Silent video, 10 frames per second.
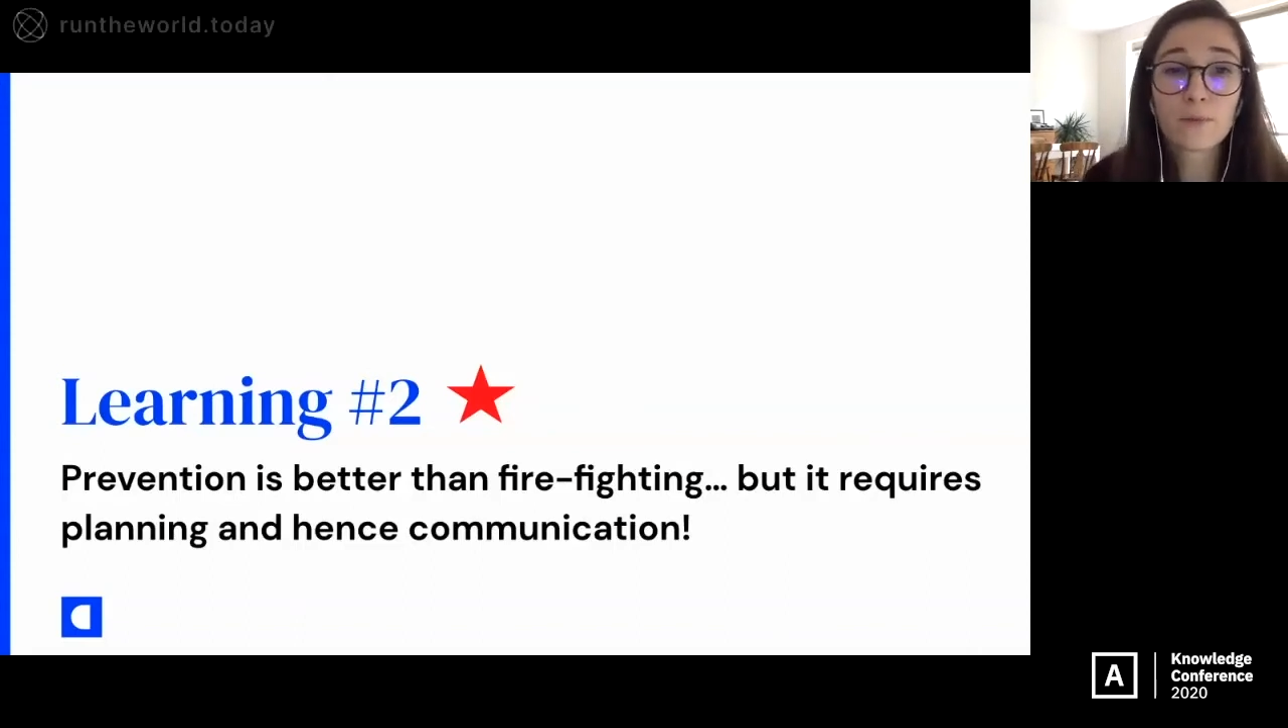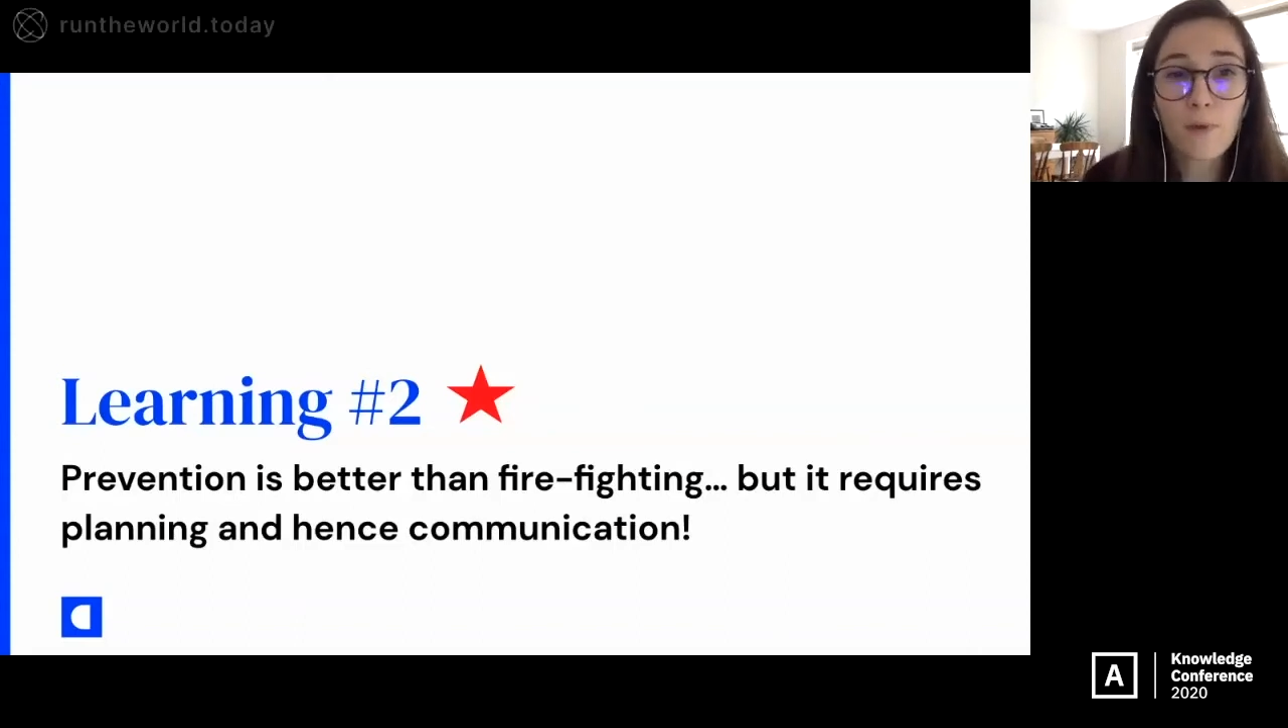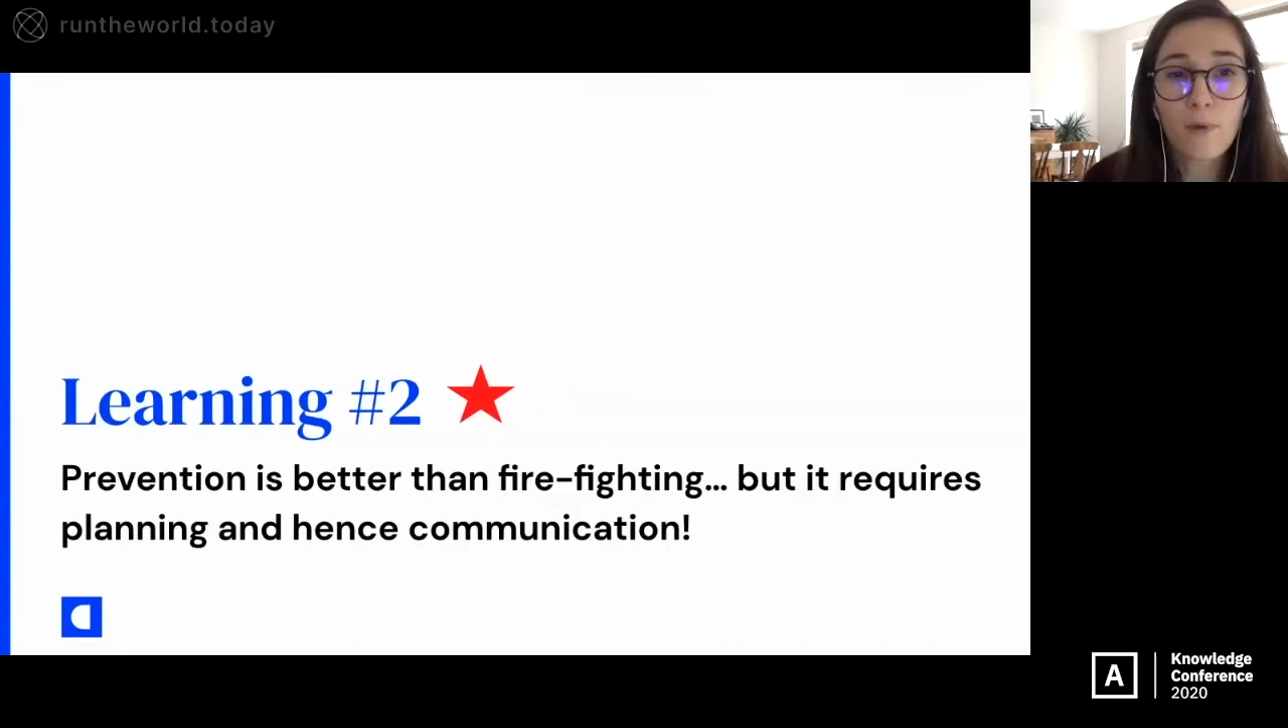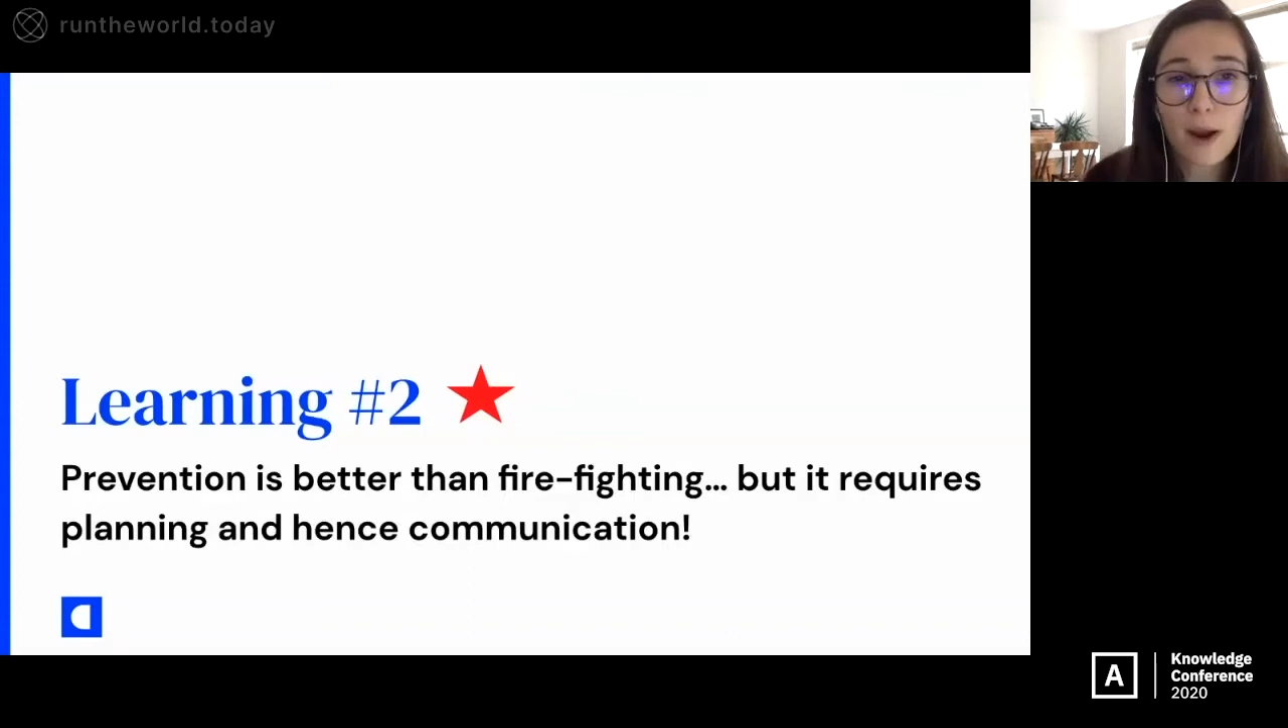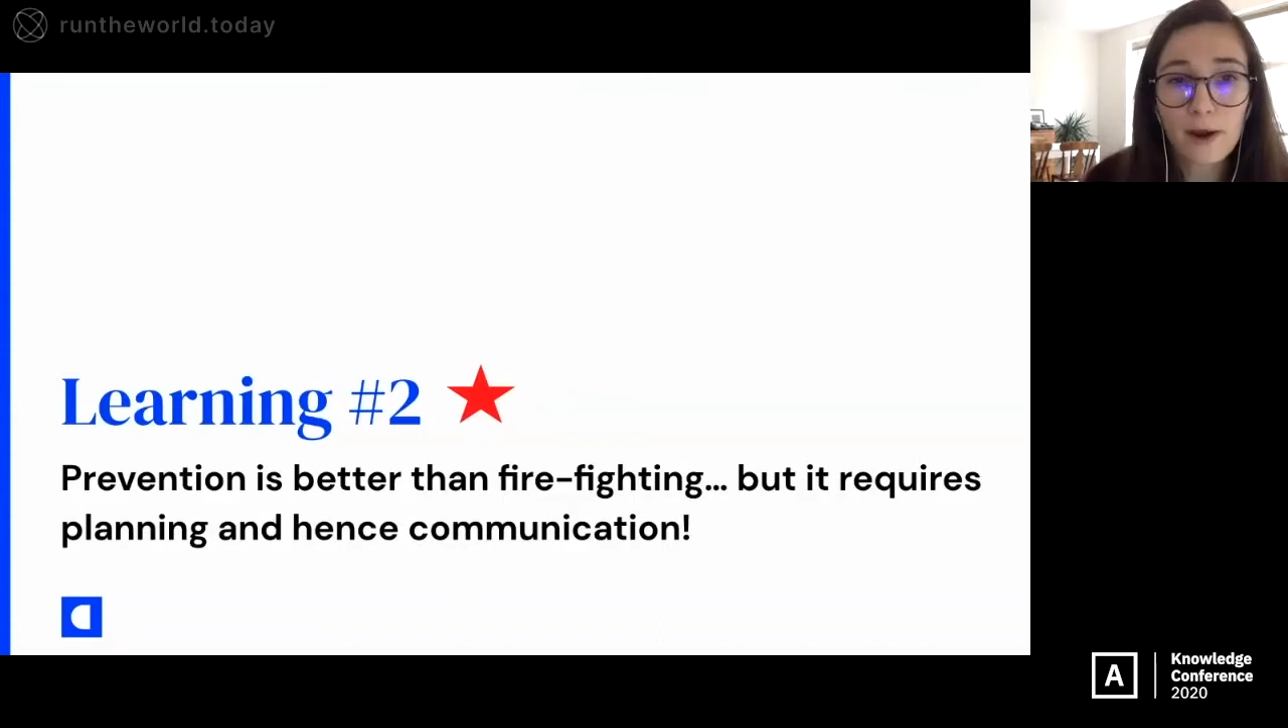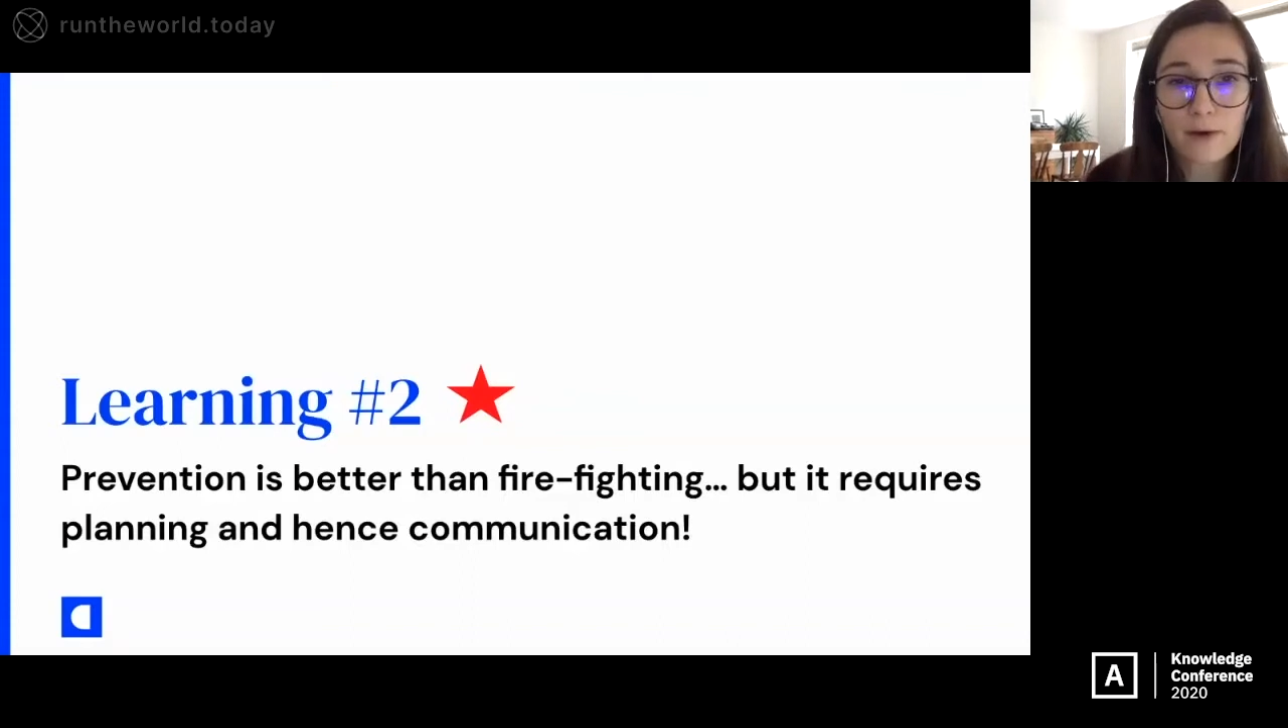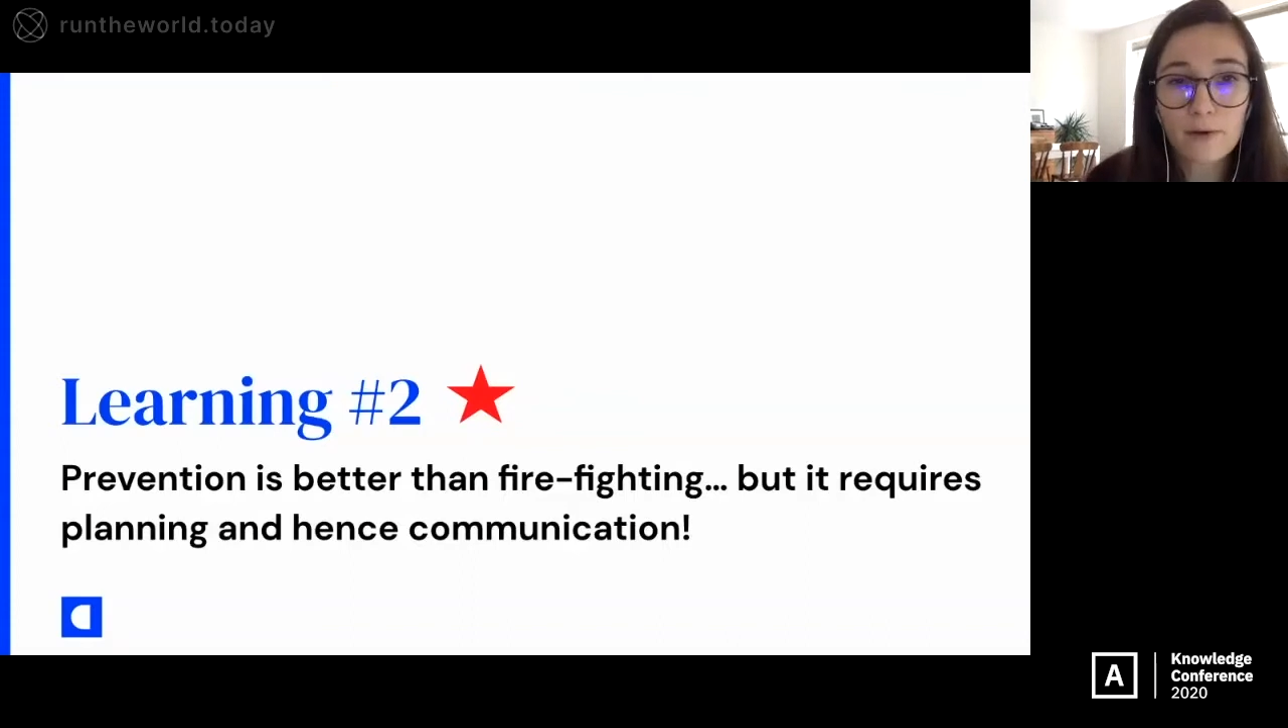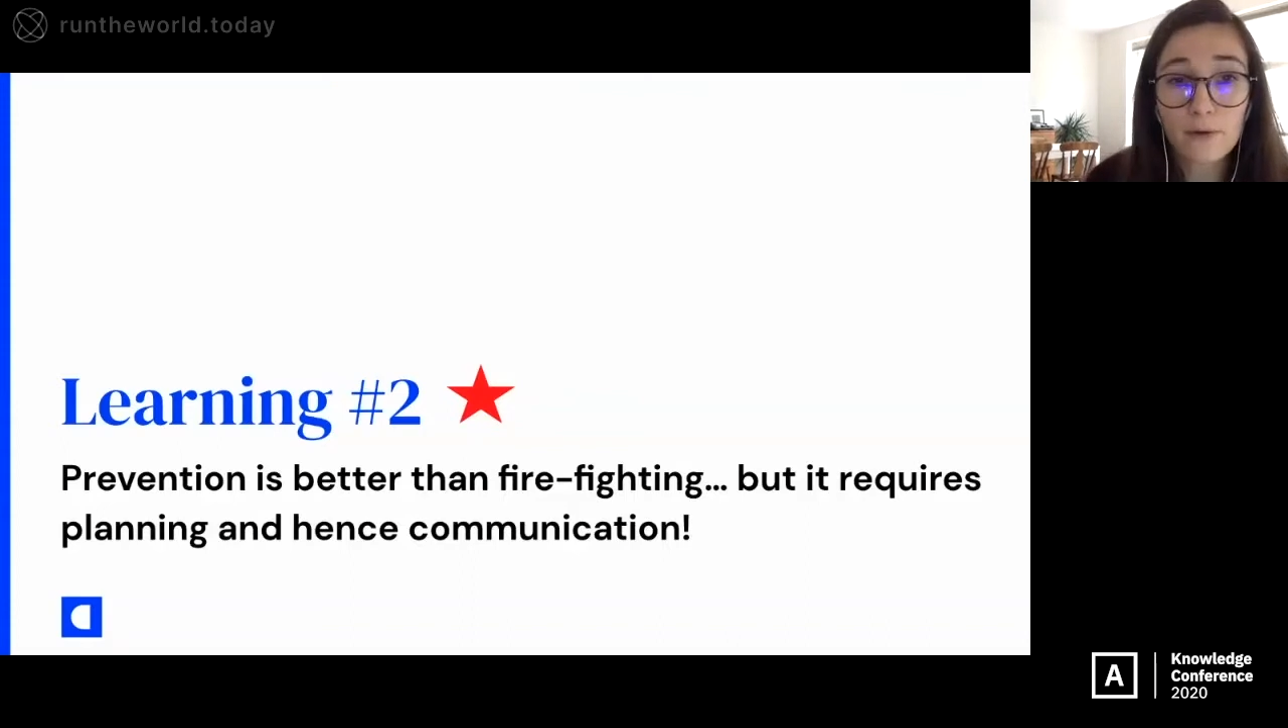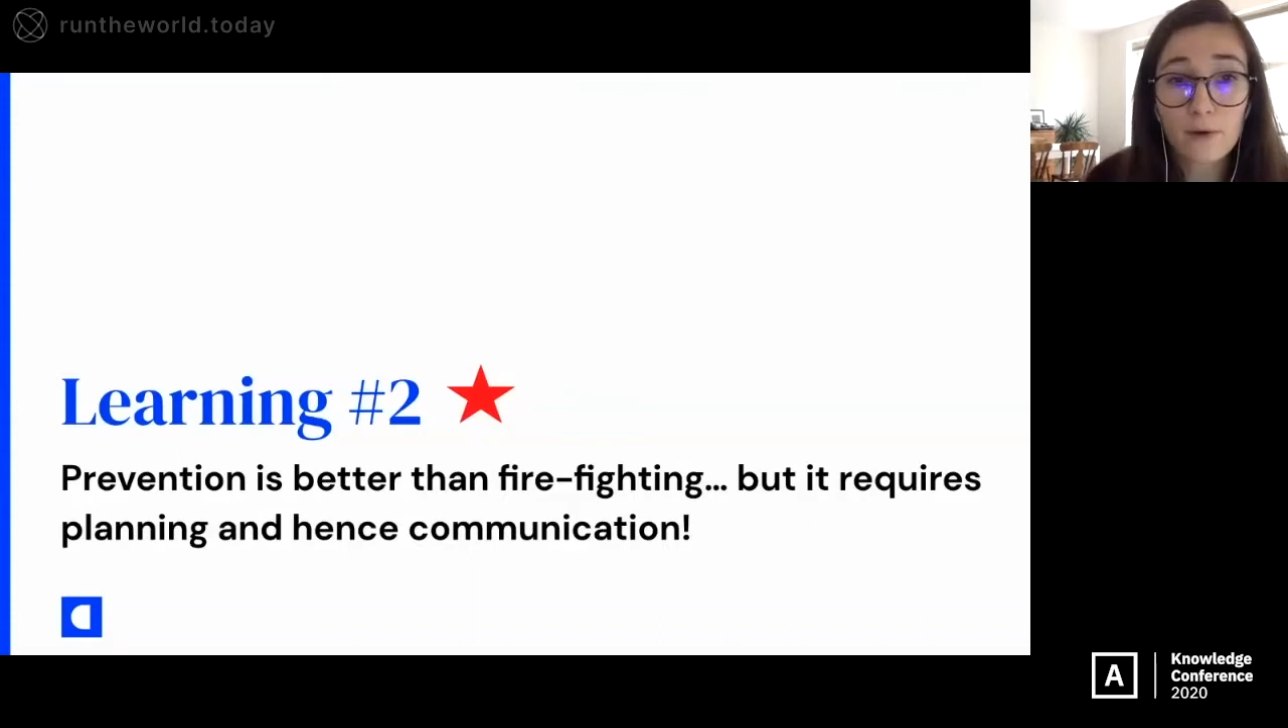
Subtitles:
requires